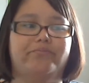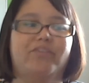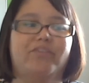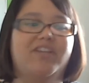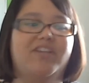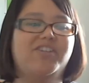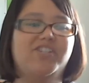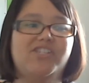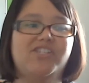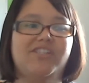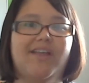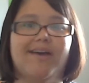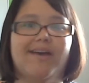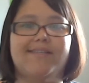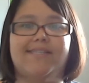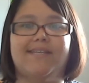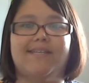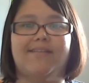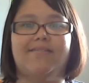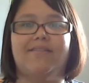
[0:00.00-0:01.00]
Just
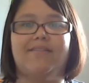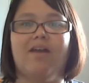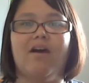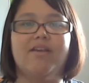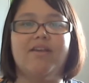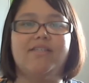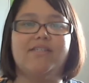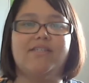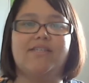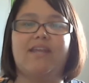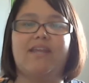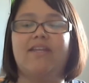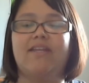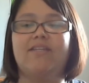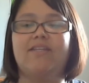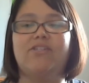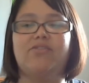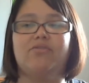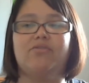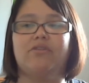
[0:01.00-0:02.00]
lost it. Lost any
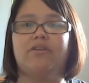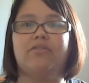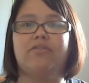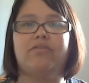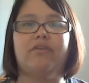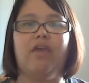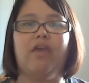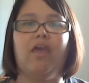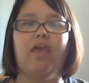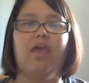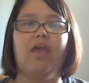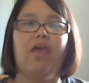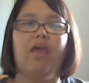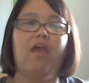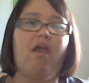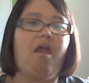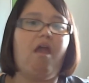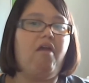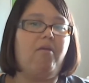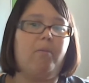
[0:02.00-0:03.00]
sort of
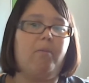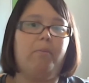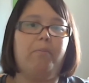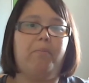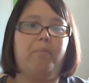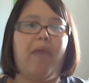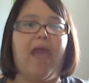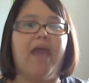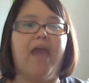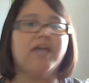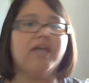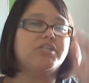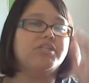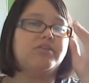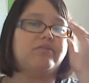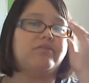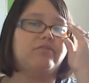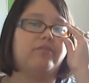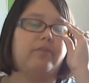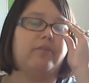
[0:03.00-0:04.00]

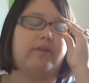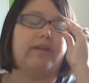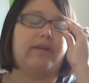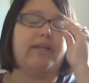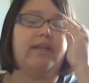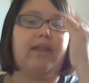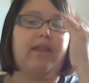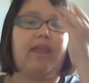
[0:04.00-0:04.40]
passion for it.